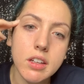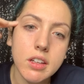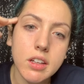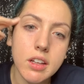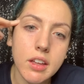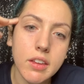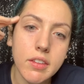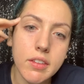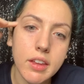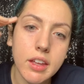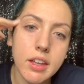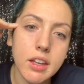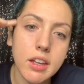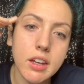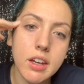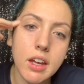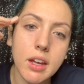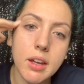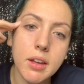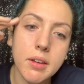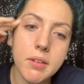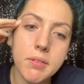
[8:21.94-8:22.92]
And then
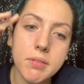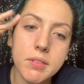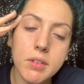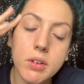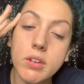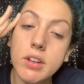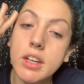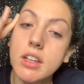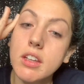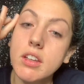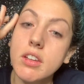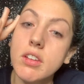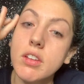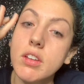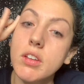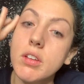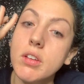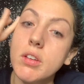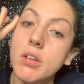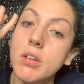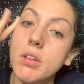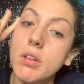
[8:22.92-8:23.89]
I am going
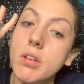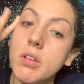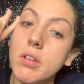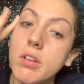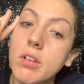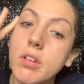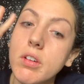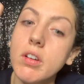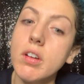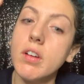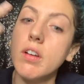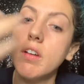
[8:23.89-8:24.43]
to...